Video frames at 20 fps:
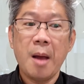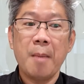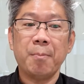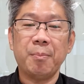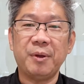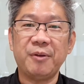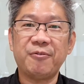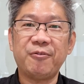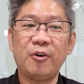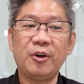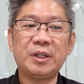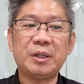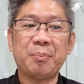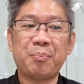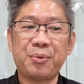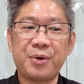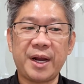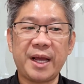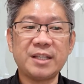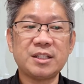before the
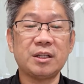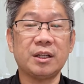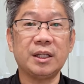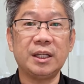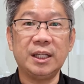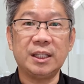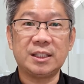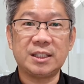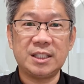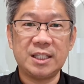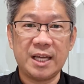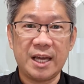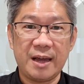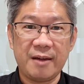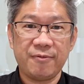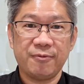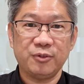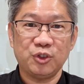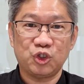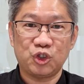price of the ETF
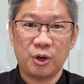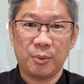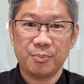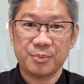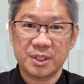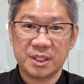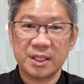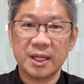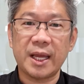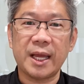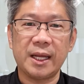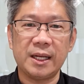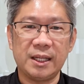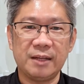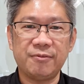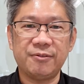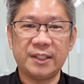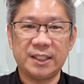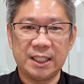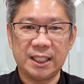drops any
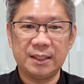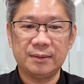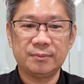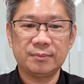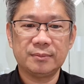further.